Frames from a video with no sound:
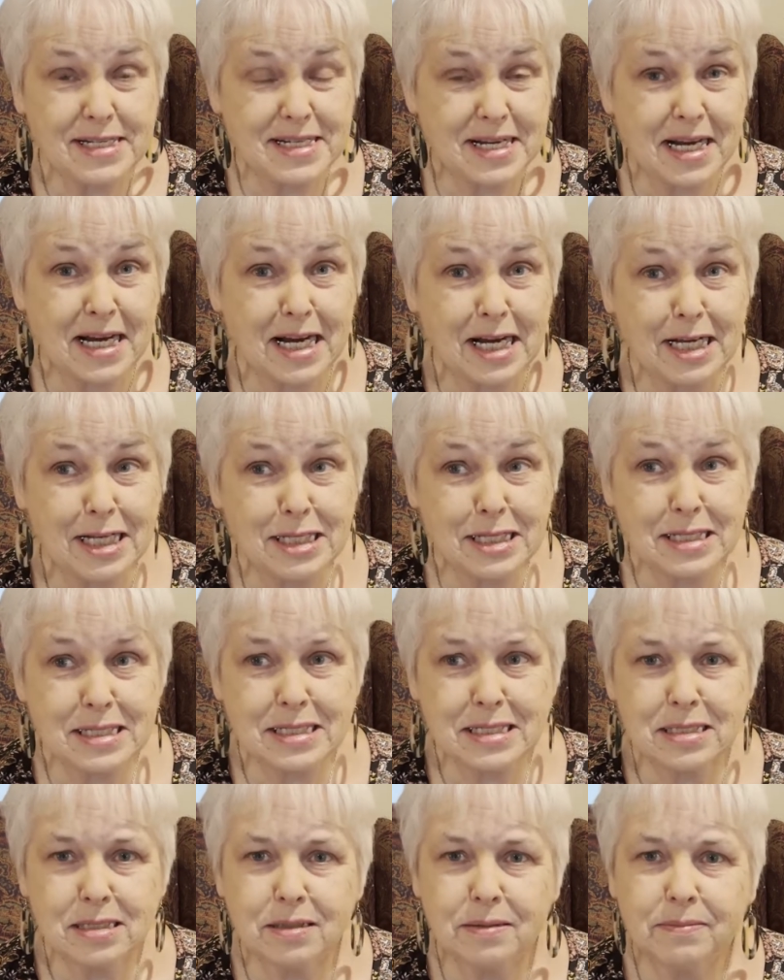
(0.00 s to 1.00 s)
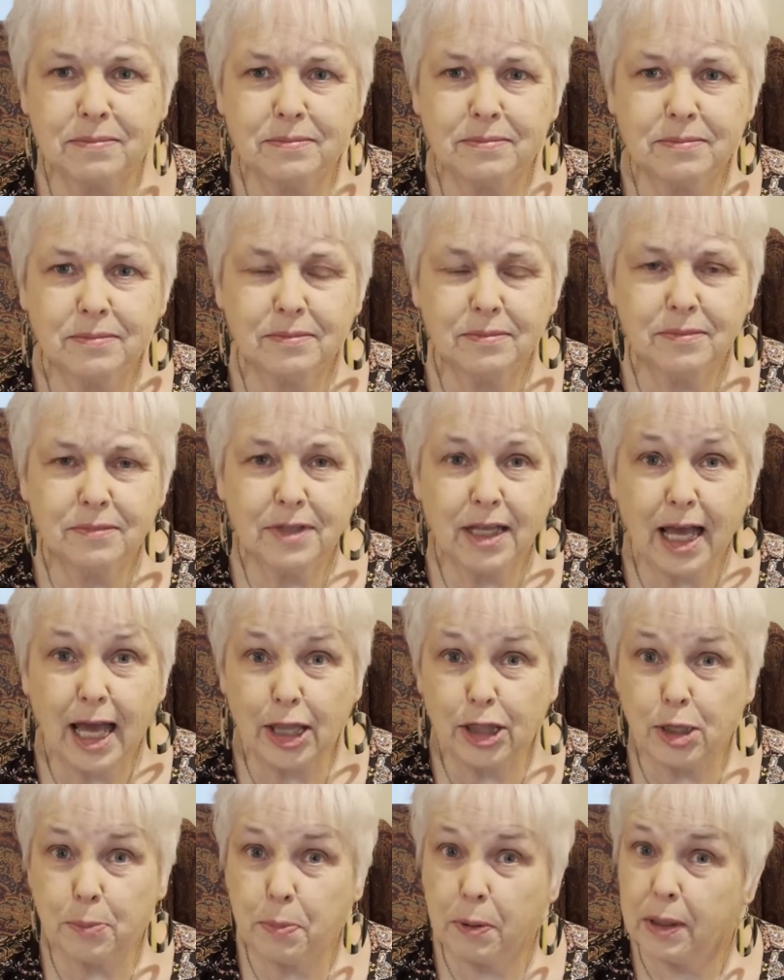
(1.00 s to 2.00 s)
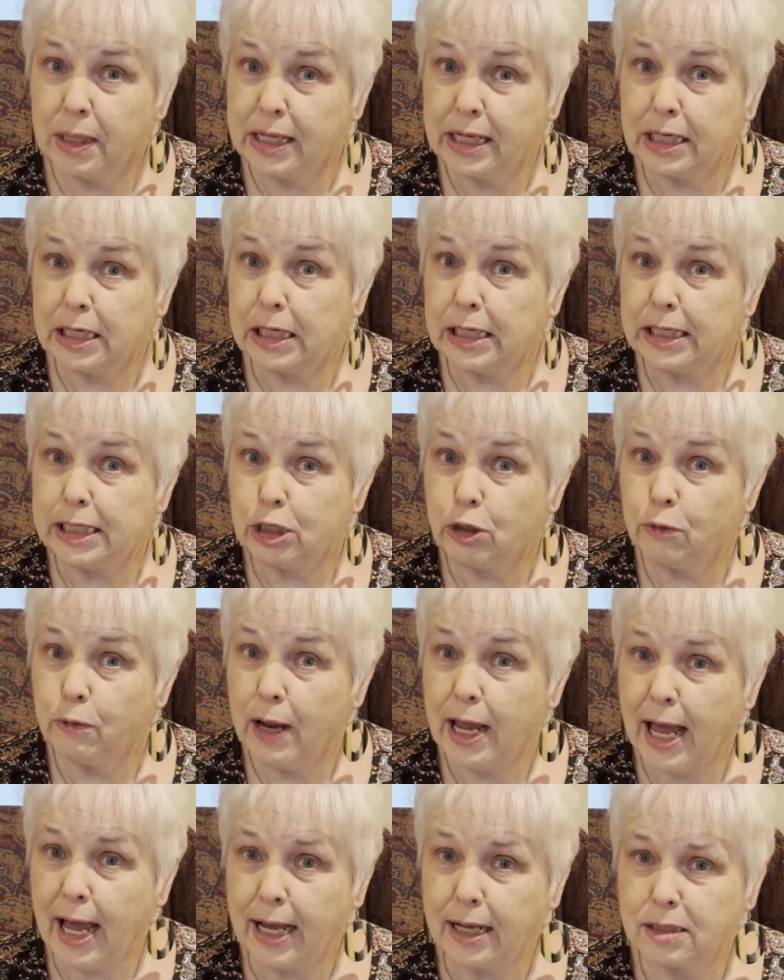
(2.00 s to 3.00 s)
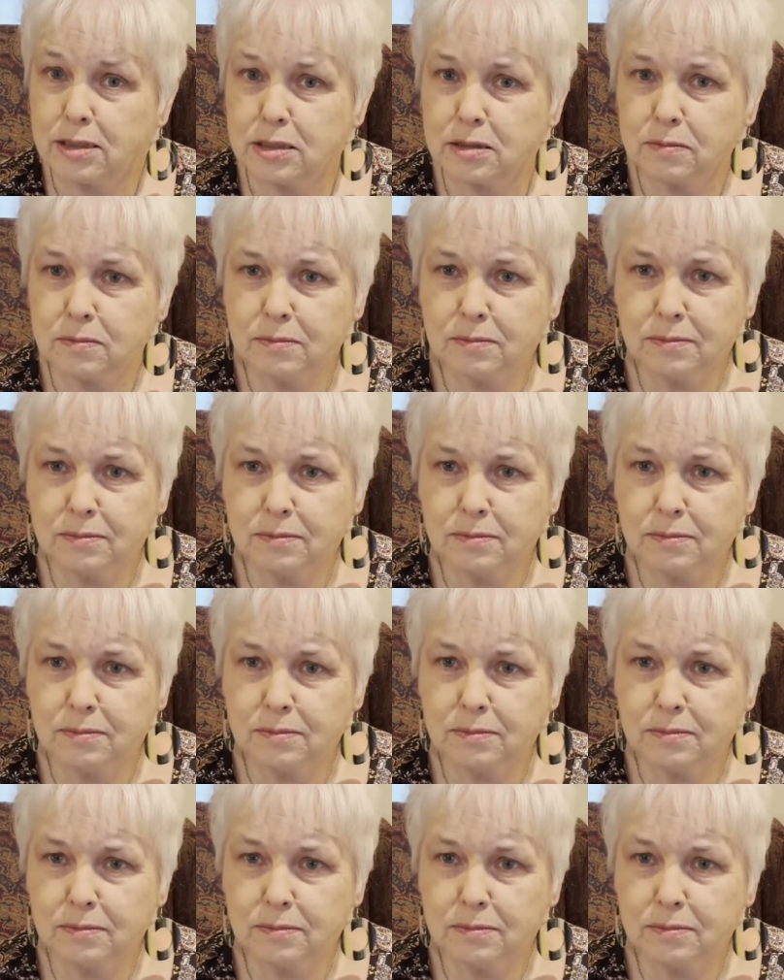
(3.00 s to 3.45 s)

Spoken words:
dunce, and the politically correct.